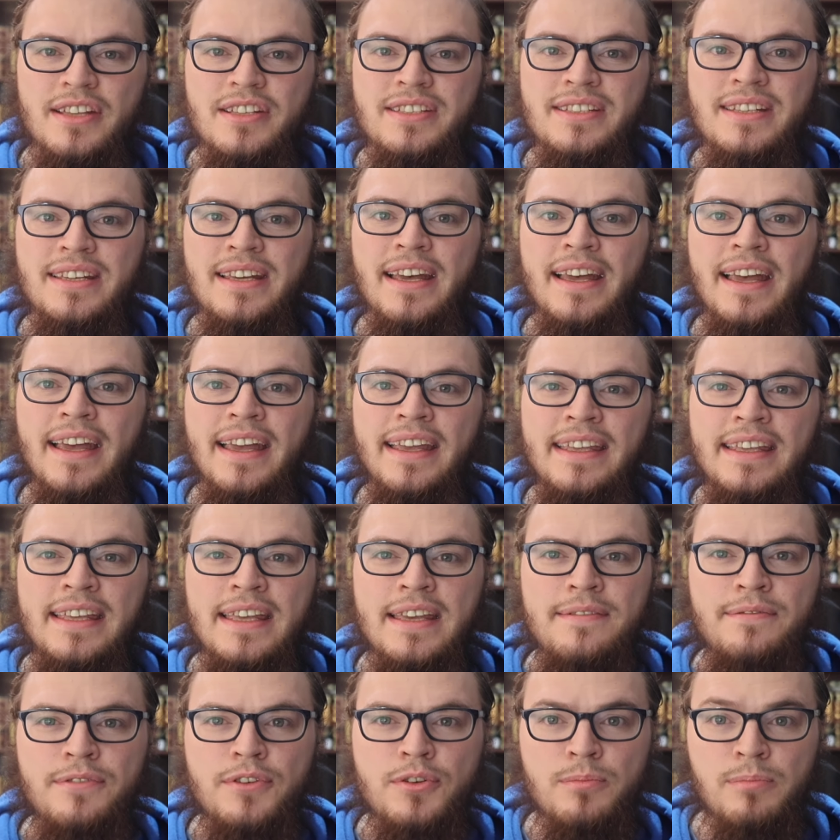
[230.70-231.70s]
to
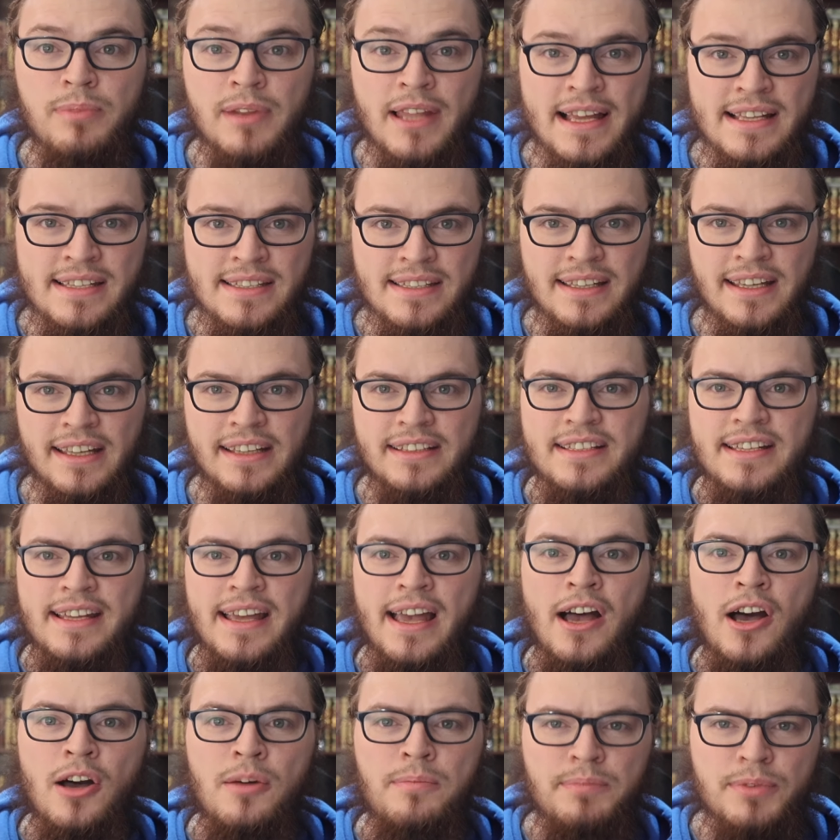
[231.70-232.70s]
give you blessing and to
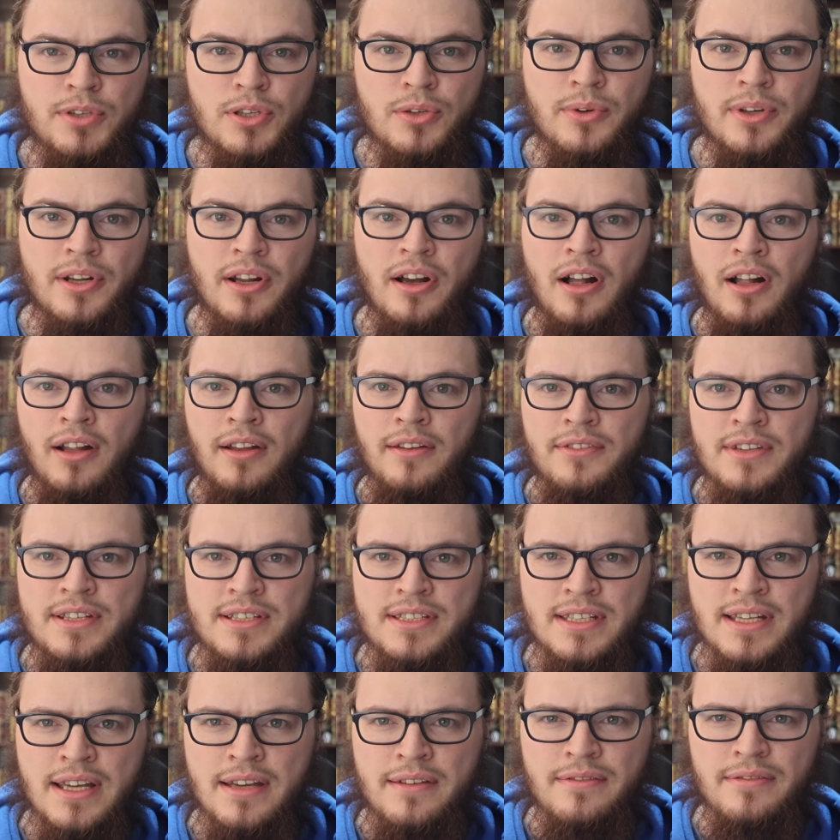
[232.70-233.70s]
help you and all of
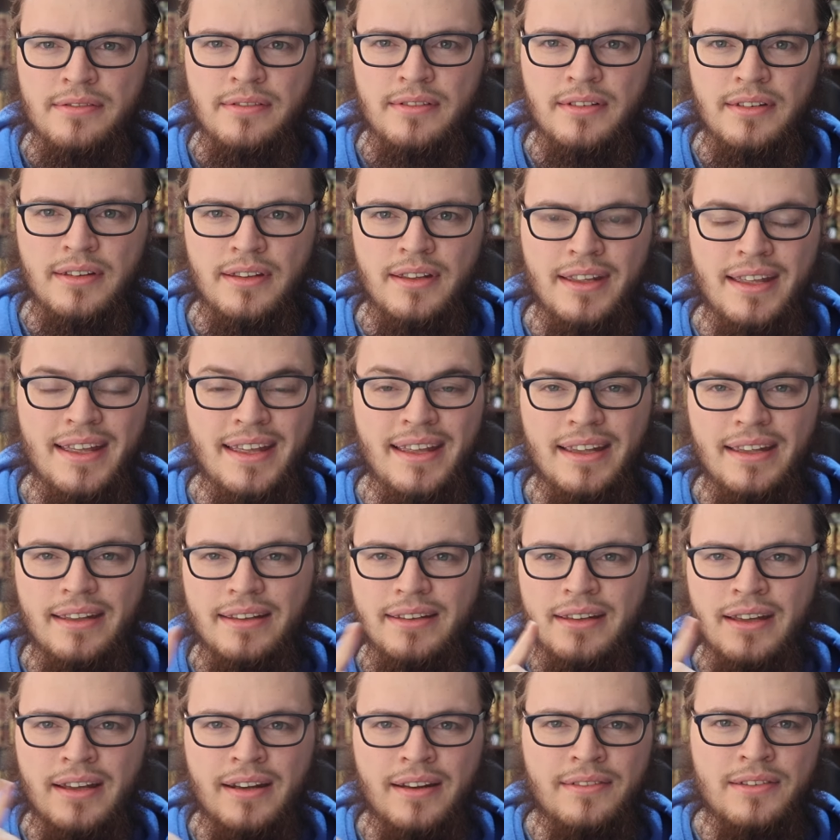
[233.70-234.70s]
this stuff,
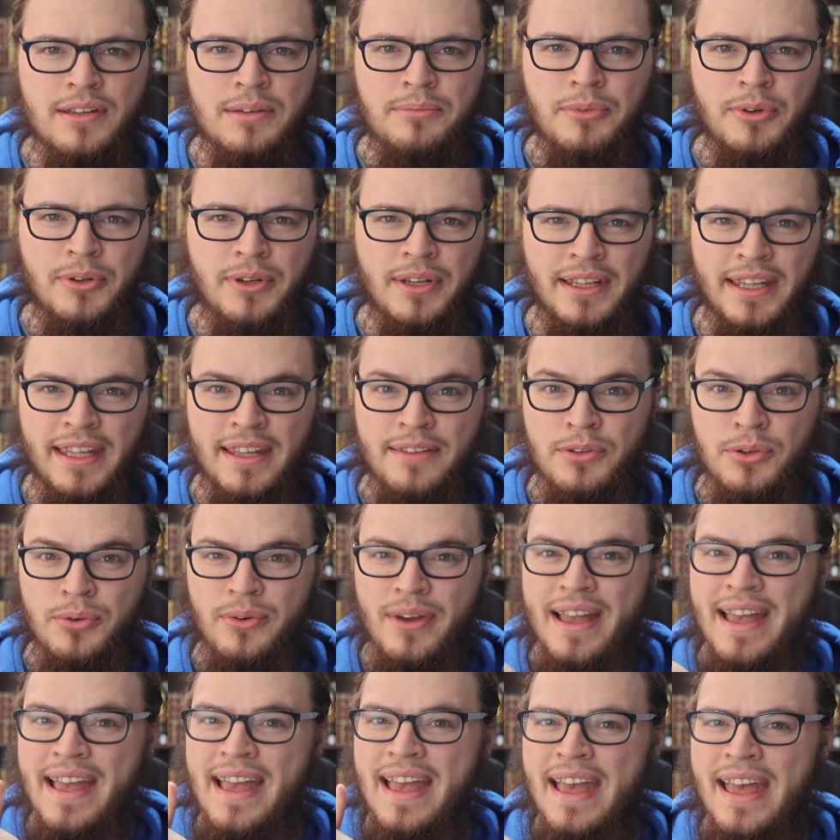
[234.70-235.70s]
none of them would give
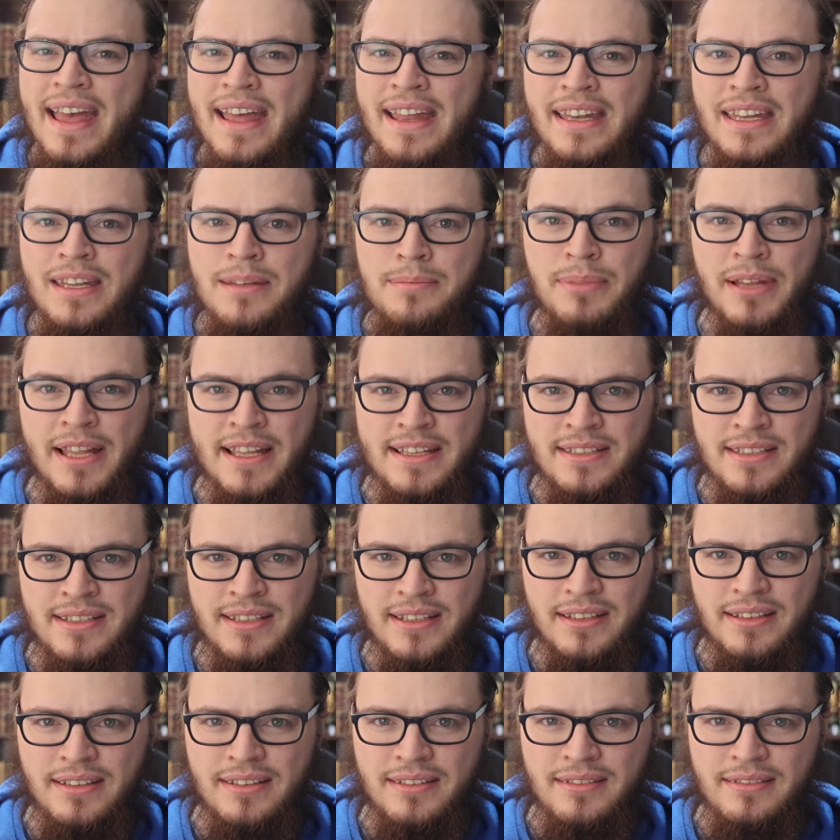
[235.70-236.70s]
you any
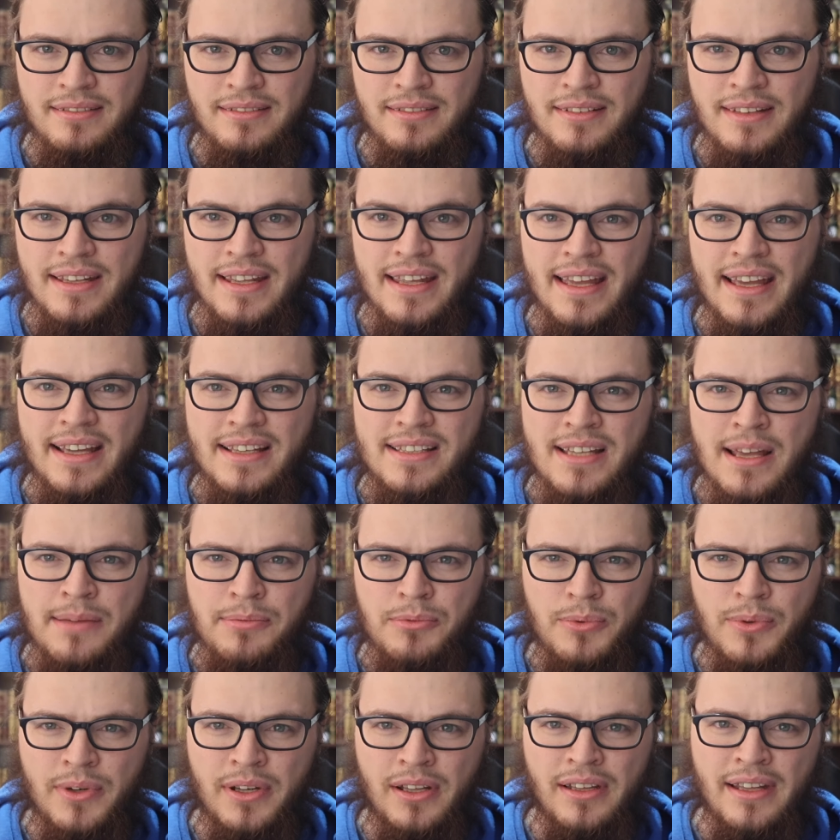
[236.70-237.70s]
blessing
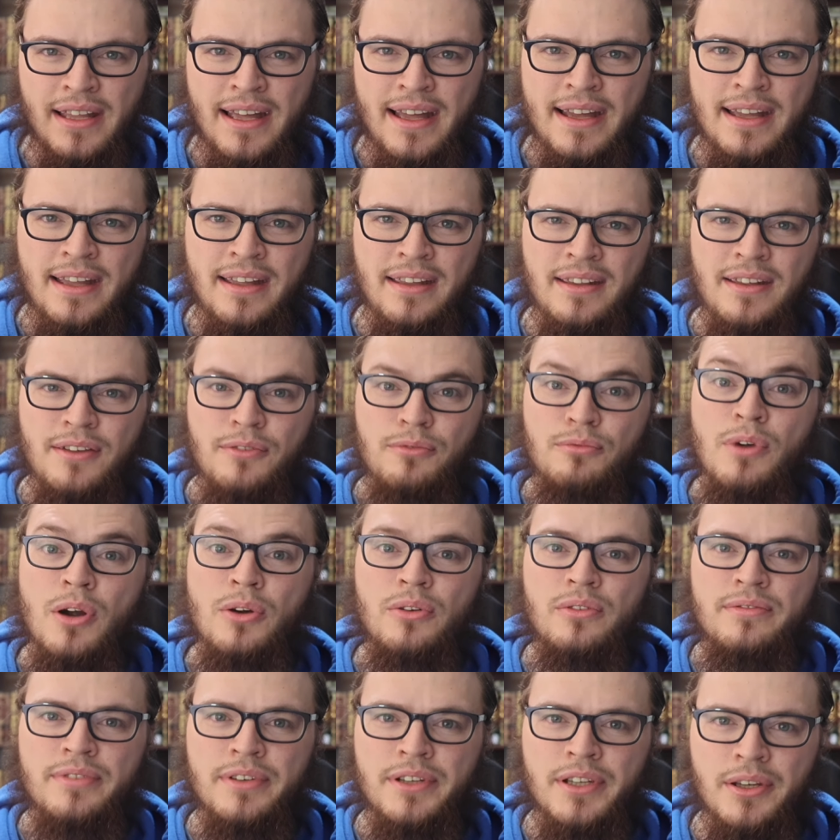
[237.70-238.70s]
except what Allah
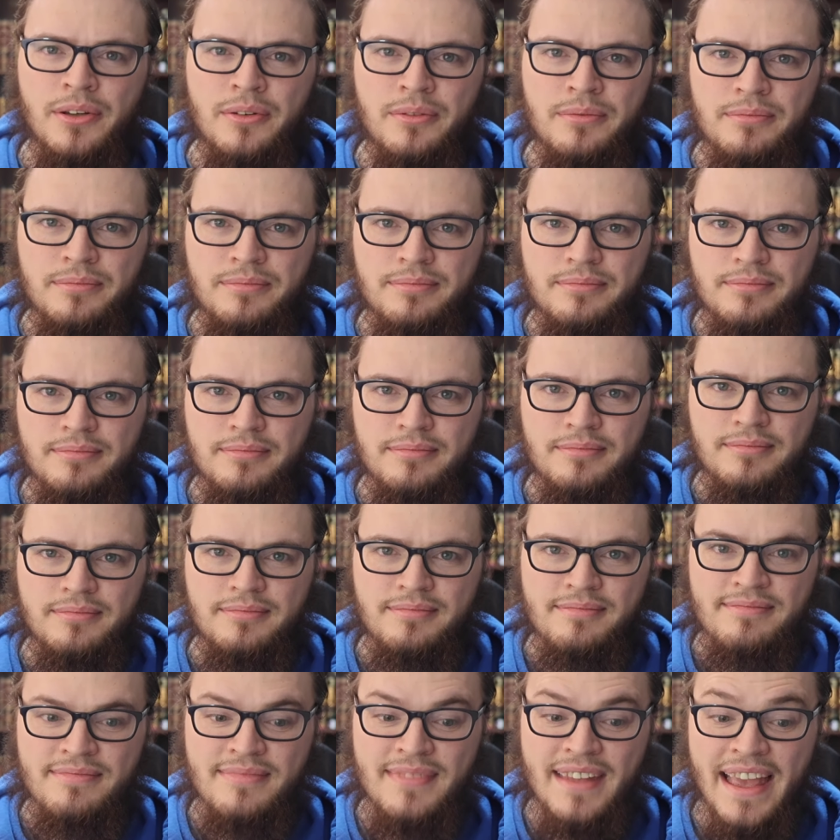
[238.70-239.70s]
wrote for you.
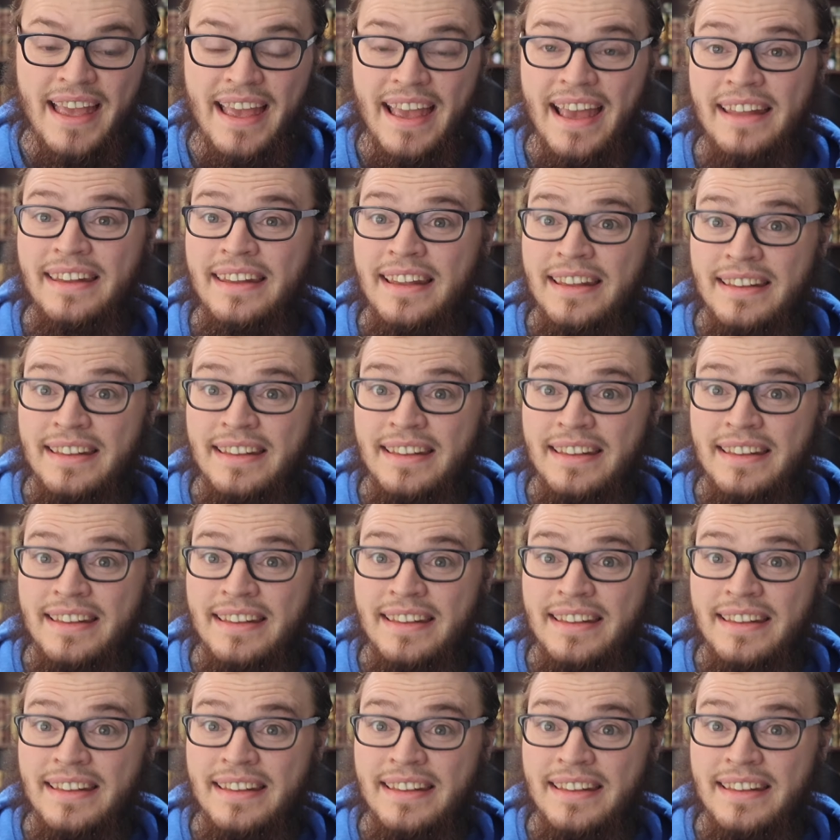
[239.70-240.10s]
And